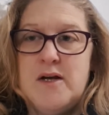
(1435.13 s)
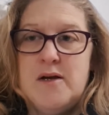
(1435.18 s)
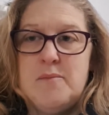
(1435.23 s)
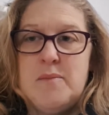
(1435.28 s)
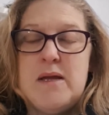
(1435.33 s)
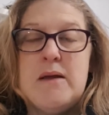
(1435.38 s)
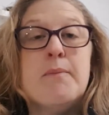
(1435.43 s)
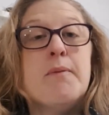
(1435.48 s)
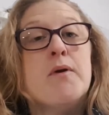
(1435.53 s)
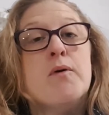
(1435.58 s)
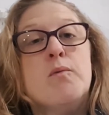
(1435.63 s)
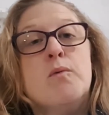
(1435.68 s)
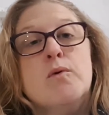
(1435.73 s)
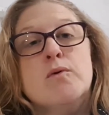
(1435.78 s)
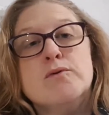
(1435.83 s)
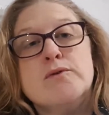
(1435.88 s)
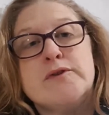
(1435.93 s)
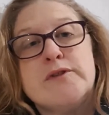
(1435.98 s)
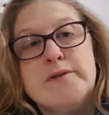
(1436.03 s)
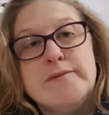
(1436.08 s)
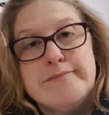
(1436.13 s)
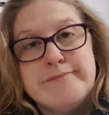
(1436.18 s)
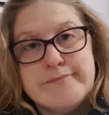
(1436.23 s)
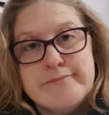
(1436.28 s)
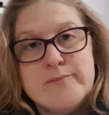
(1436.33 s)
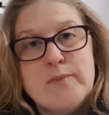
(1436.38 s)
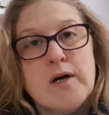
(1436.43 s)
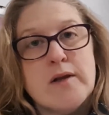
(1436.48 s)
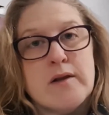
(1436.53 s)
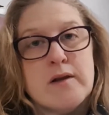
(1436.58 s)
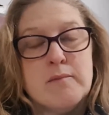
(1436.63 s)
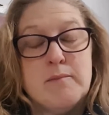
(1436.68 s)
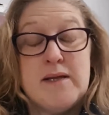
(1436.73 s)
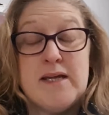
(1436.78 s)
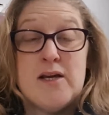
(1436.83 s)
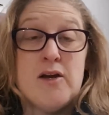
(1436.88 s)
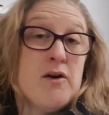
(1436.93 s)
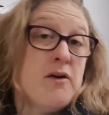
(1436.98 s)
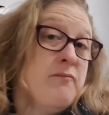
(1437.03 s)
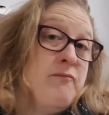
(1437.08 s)
people are warned rather than me
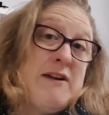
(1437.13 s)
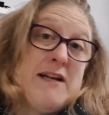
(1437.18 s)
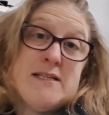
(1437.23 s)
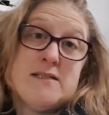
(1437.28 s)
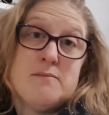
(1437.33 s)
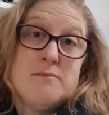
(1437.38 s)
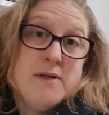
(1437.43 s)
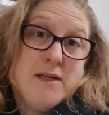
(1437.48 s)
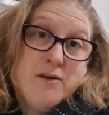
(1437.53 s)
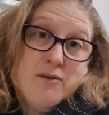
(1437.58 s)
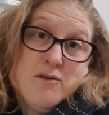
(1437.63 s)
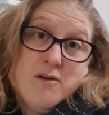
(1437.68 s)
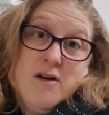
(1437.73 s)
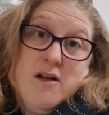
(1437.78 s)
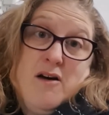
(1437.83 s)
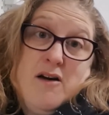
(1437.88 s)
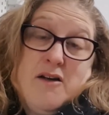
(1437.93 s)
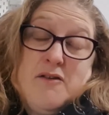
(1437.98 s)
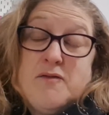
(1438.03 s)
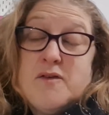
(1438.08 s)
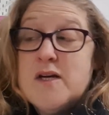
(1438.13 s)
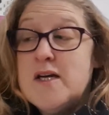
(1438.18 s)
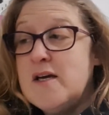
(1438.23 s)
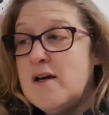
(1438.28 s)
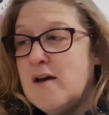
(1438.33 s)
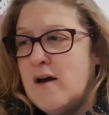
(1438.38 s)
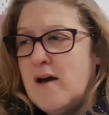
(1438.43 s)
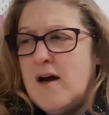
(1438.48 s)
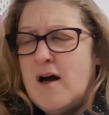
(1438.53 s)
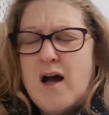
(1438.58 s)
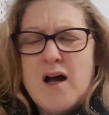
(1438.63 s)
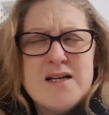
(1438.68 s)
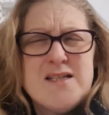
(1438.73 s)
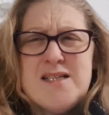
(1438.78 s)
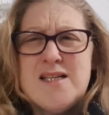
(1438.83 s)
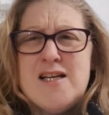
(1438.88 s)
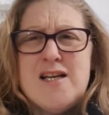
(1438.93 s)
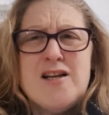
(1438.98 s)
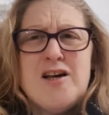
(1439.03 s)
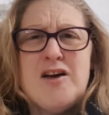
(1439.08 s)
going randomly on live. I
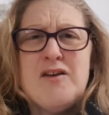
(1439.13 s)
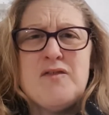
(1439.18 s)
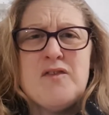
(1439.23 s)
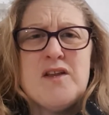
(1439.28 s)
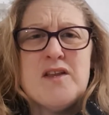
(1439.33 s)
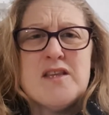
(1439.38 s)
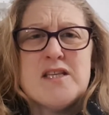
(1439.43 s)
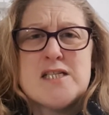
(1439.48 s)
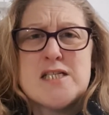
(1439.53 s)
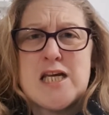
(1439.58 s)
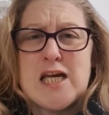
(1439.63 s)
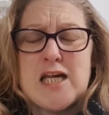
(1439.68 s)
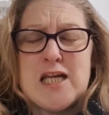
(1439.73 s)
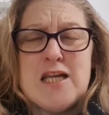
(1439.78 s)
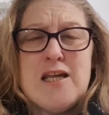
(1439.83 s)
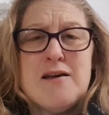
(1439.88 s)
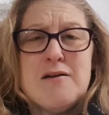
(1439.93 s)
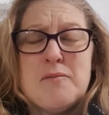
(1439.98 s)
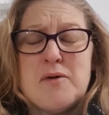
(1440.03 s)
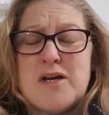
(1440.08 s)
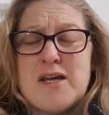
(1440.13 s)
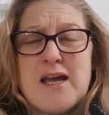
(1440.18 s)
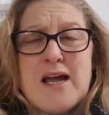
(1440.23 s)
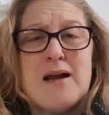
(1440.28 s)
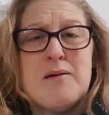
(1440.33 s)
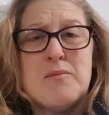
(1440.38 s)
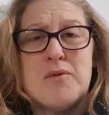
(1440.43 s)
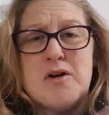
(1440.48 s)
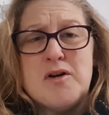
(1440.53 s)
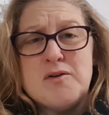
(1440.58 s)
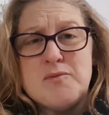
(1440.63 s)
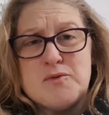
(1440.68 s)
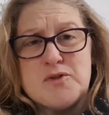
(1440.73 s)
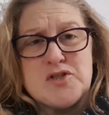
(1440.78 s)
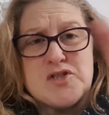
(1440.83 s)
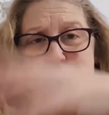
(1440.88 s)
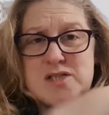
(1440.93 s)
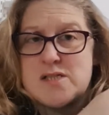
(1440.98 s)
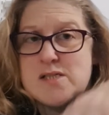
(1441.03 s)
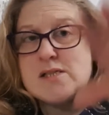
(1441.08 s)
did a live the other day and my camera was
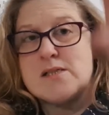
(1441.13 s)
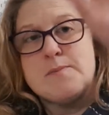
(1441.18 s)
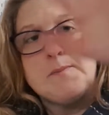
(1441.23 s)
just